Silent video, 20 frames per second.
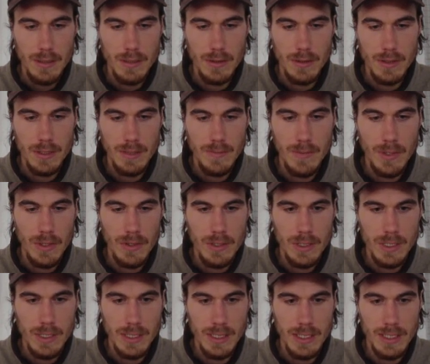So because I'm
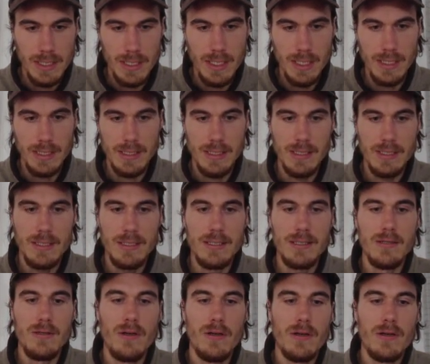noticing these things,
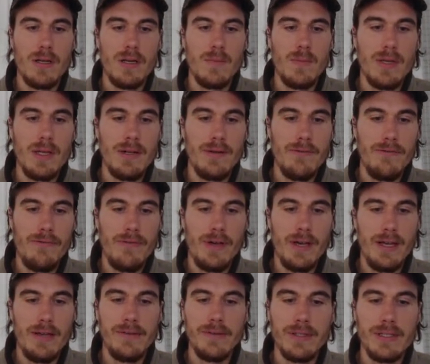it's not going to be in a
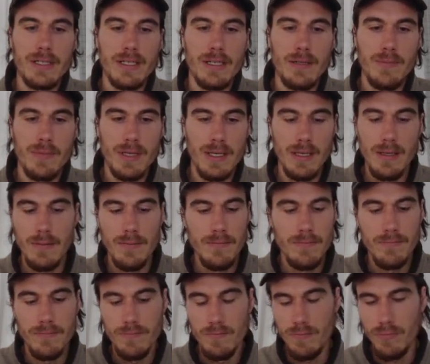5, it's going to be
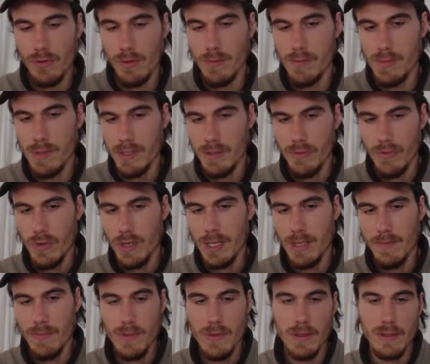probably
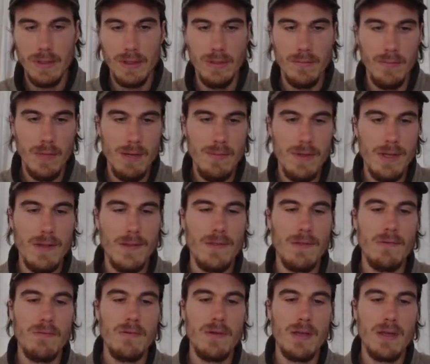already, I'm thinking maybe a
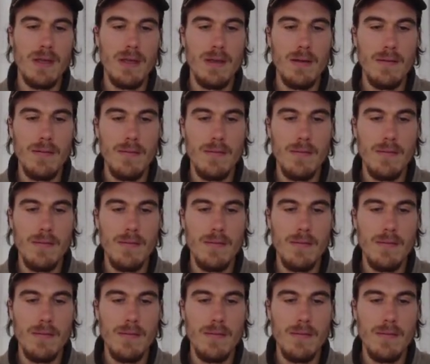3.